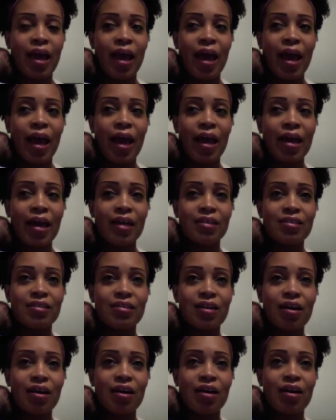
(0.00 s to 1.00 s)

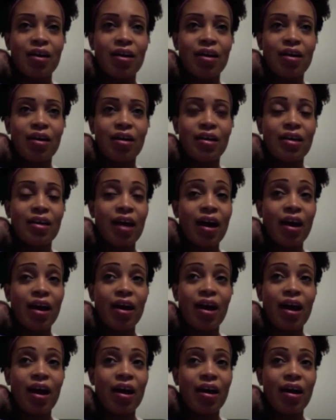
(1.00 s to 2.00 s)

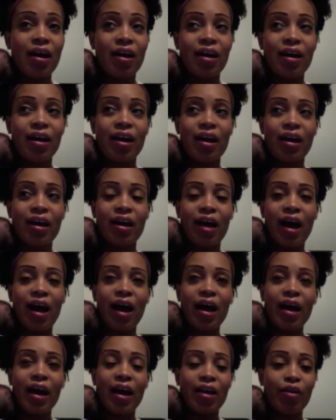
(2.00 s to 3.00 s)
Yeah, I
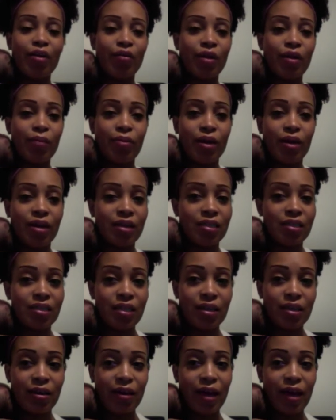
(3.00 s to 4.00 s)
had a great
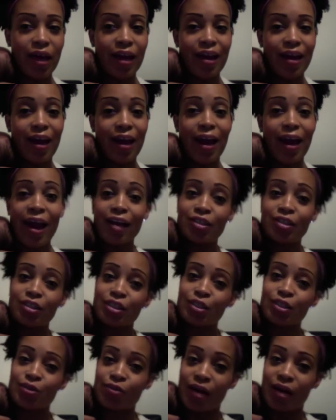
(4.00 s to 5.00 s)
pregnancy, and I actually
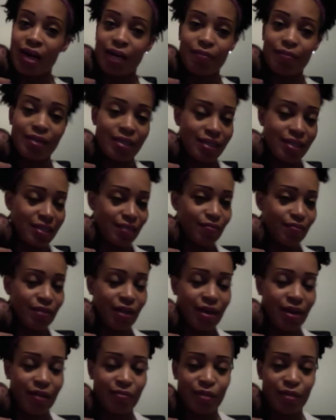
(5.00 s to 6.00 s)
do kind of miss it
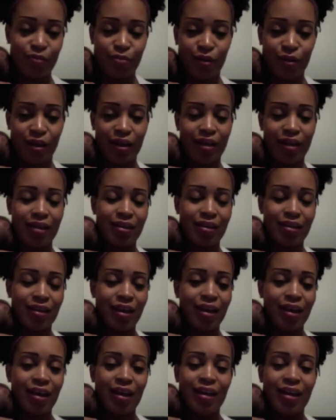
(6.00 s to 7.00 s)
sometimes, but
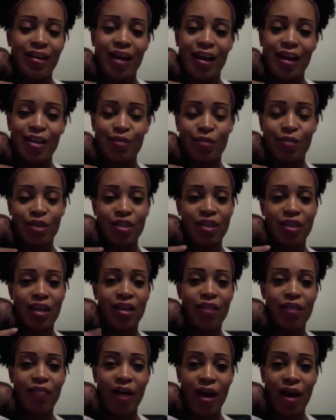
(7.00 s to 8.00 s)
not as much as I
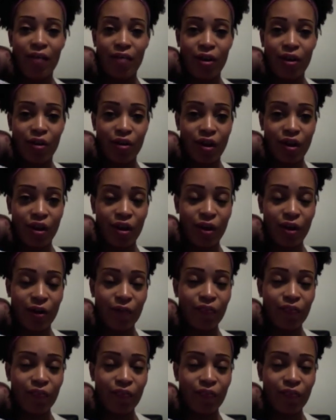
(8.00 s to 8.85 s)
love having her here.